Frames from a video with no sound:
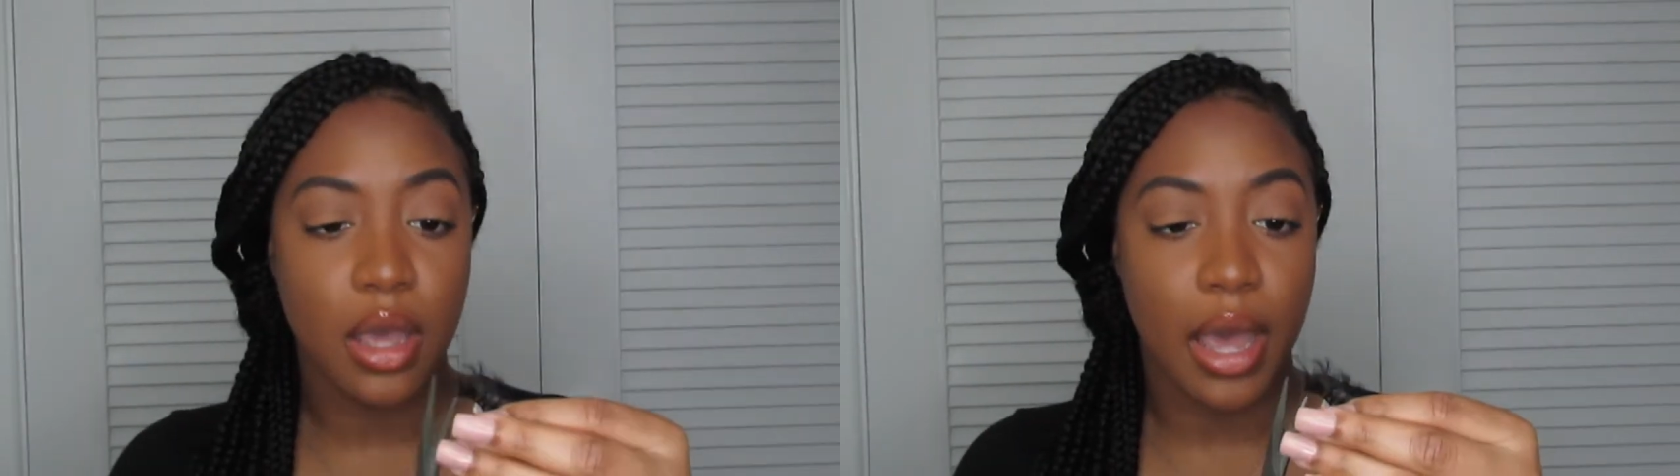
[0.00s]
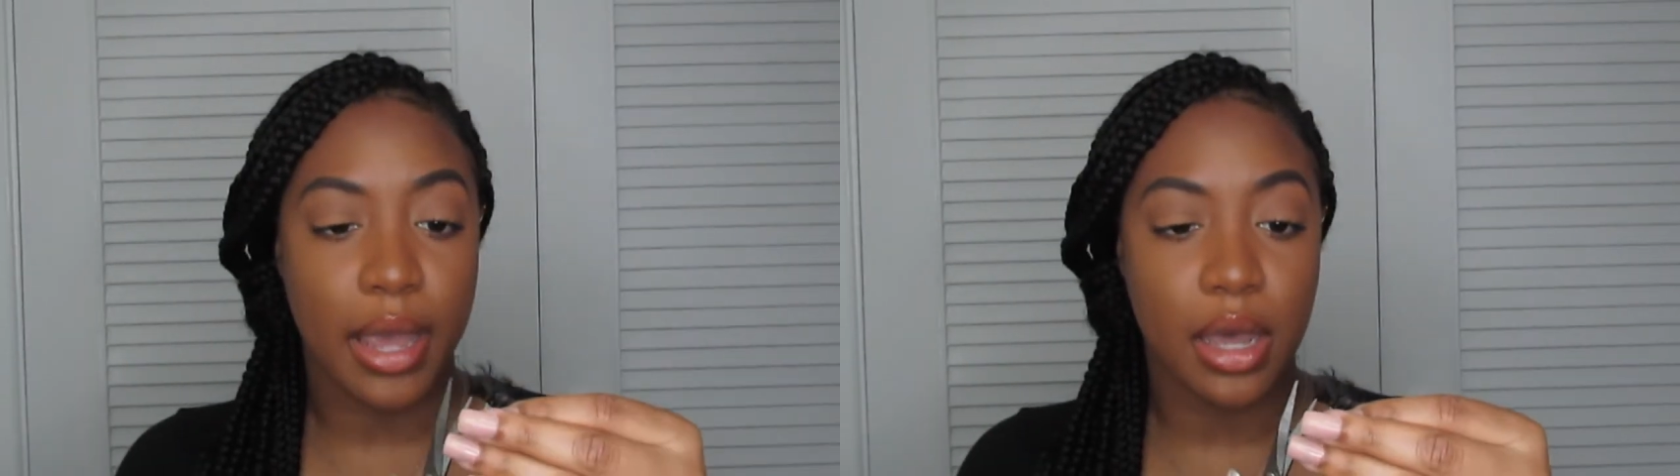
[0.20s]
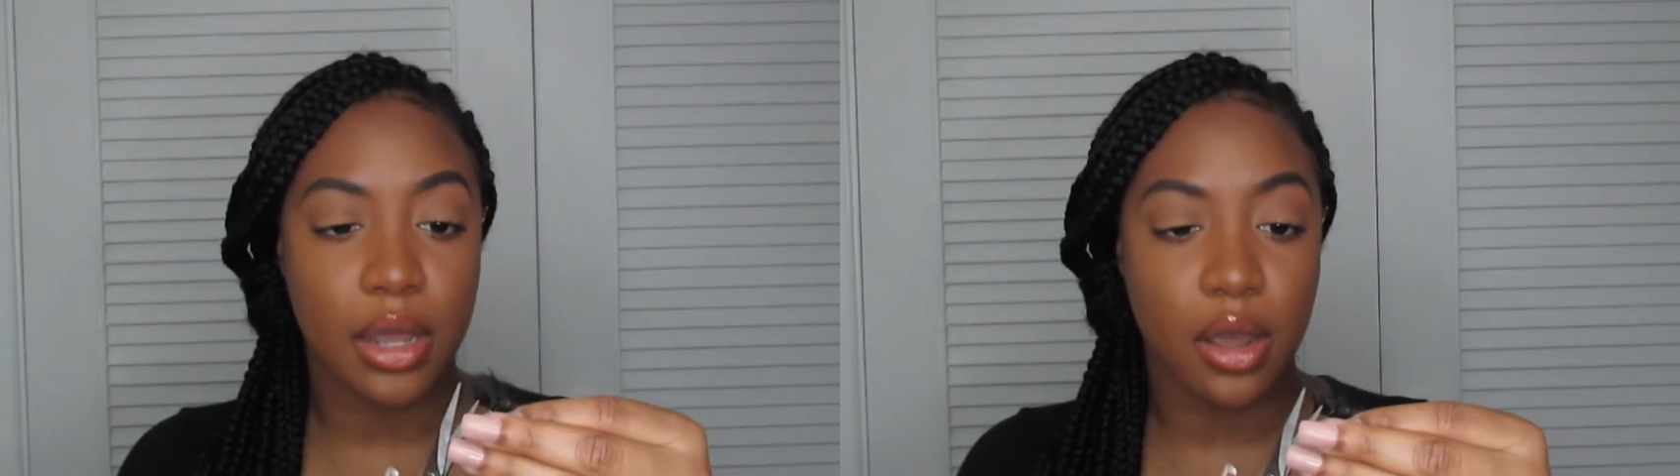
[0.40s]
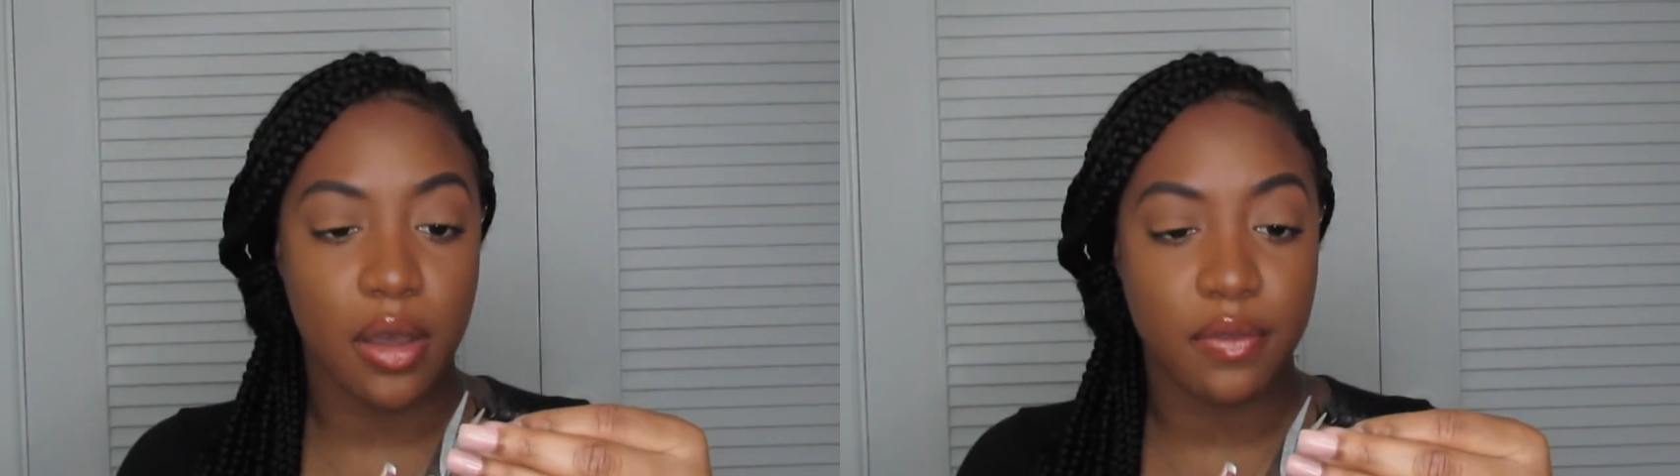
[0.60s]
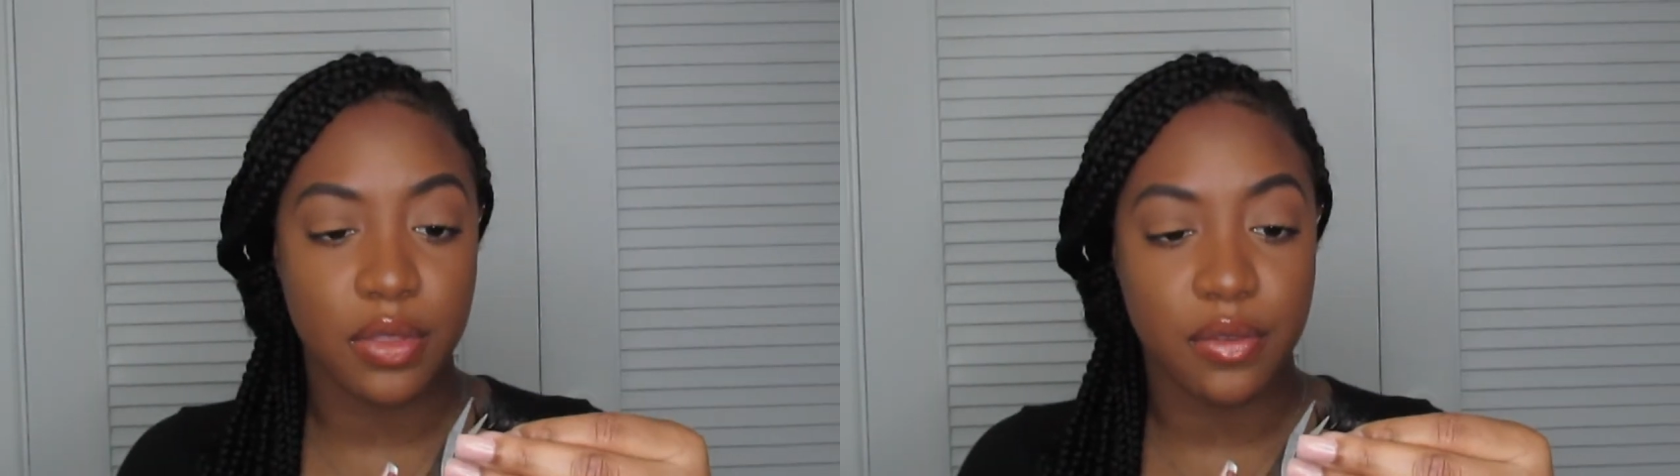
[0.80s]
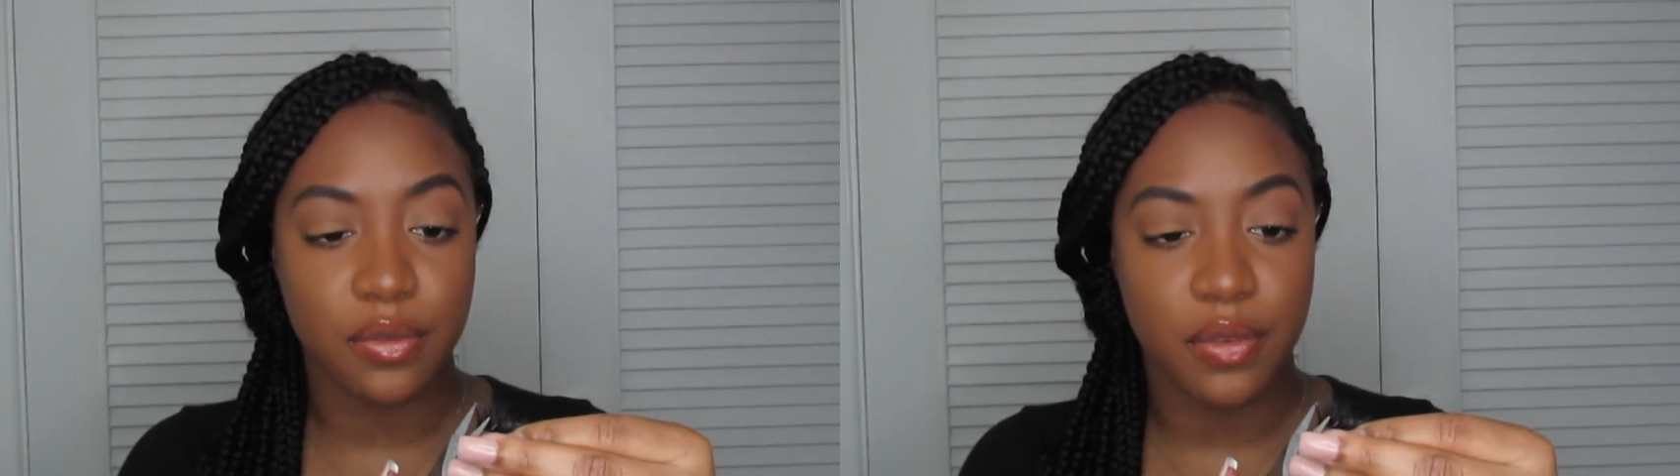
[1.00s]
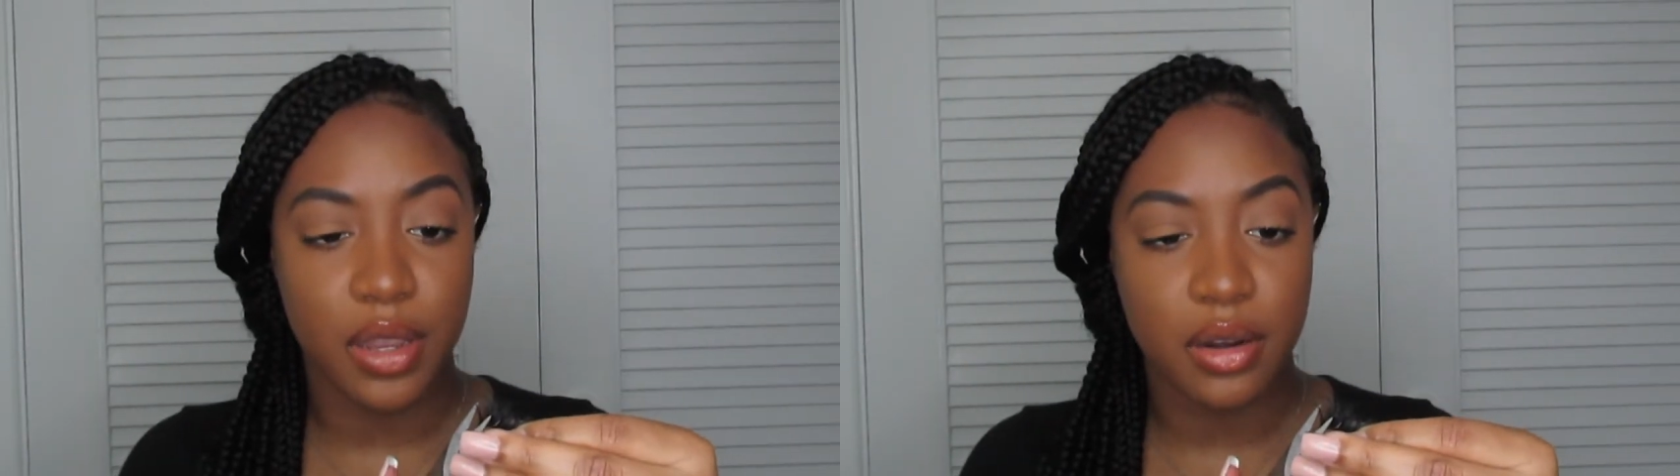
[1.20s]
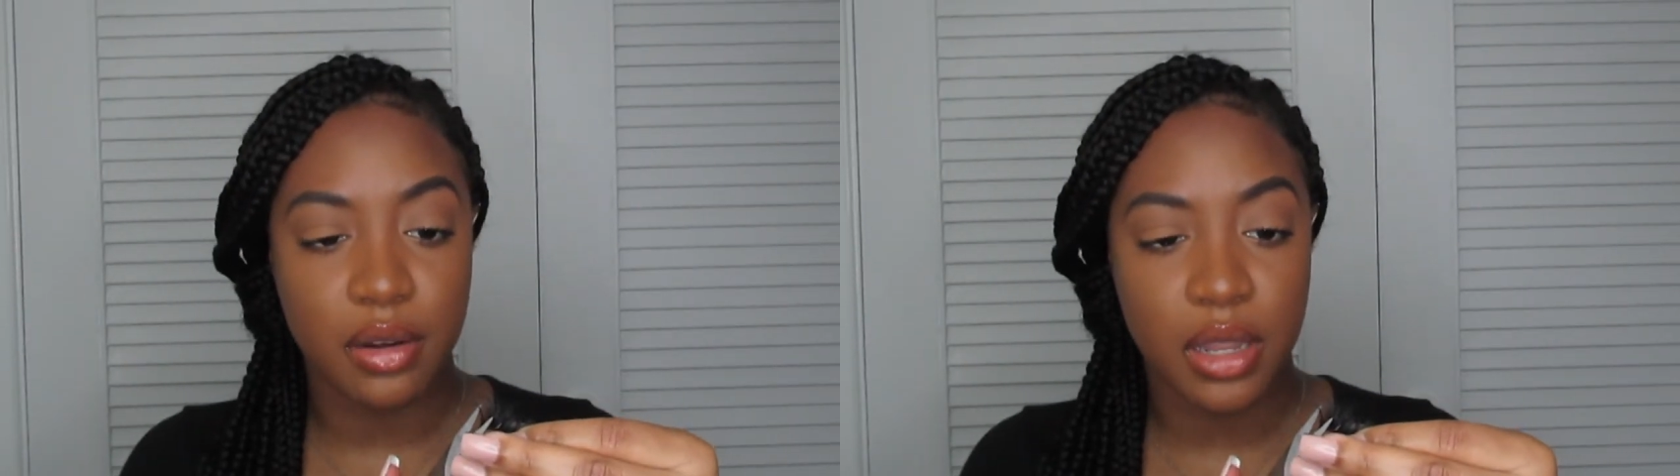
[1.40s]
I cut off the
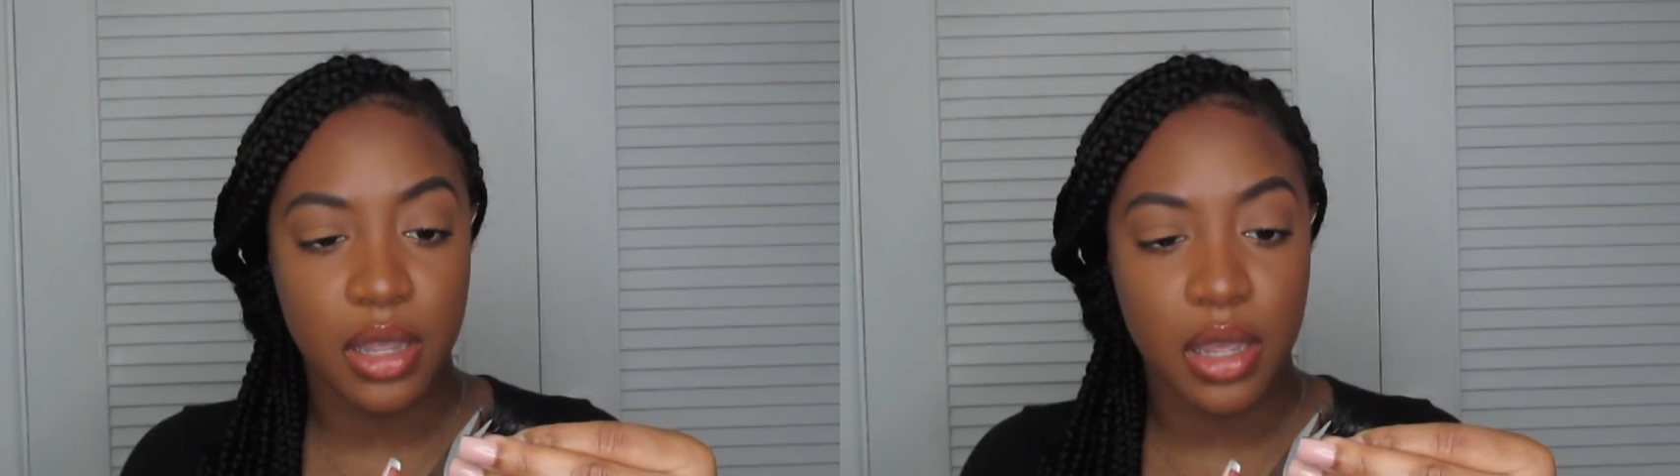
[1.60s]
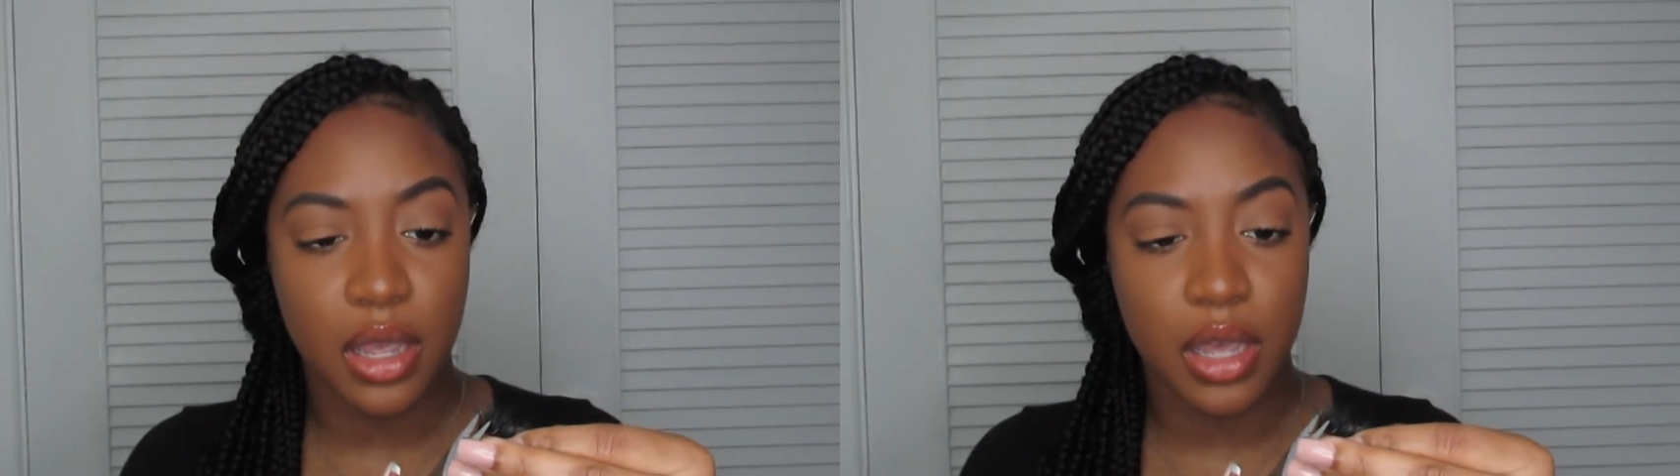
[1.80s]
very